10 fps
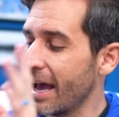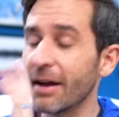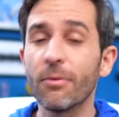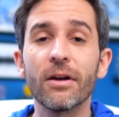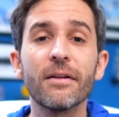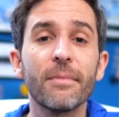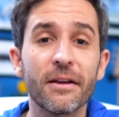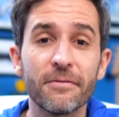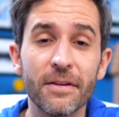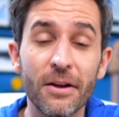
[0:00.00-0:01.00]
And I wanted to
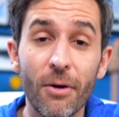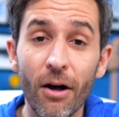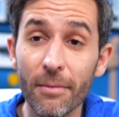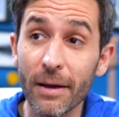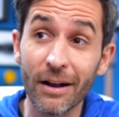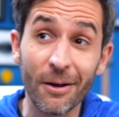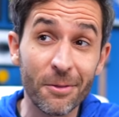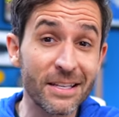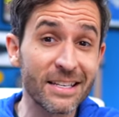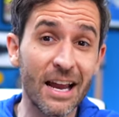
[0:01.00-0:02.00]
make a video all about how
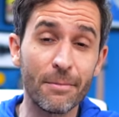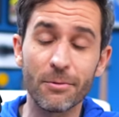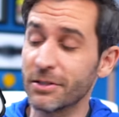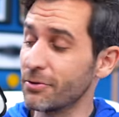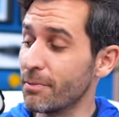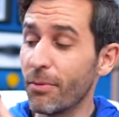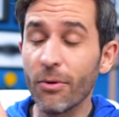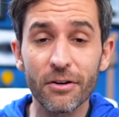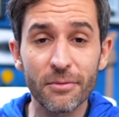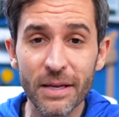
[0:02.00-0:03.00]
this camera was so
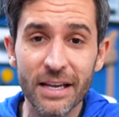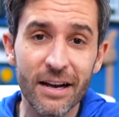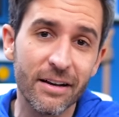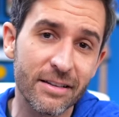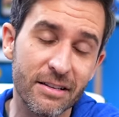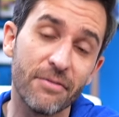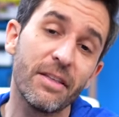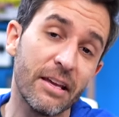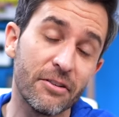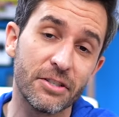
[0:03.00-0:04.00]
important because of
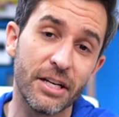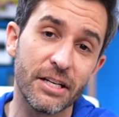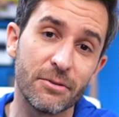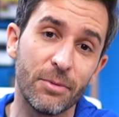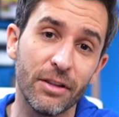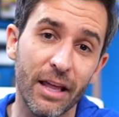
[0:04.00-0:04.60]
the interchangeable